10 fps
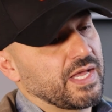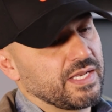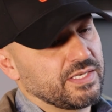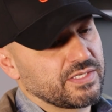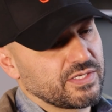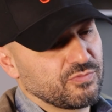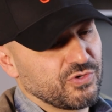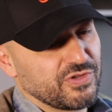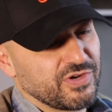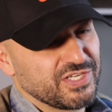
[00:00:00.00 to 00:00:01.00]
and
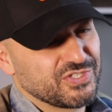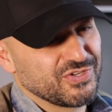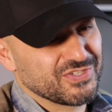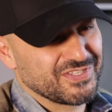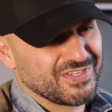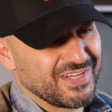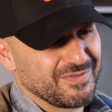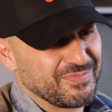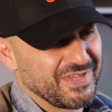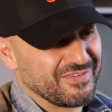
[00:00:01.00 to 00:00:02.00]
were there any shots that I
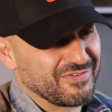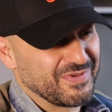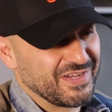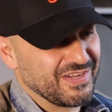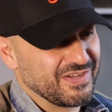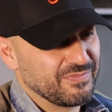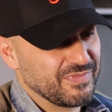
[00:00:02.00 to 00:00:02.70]
picked from Hunger?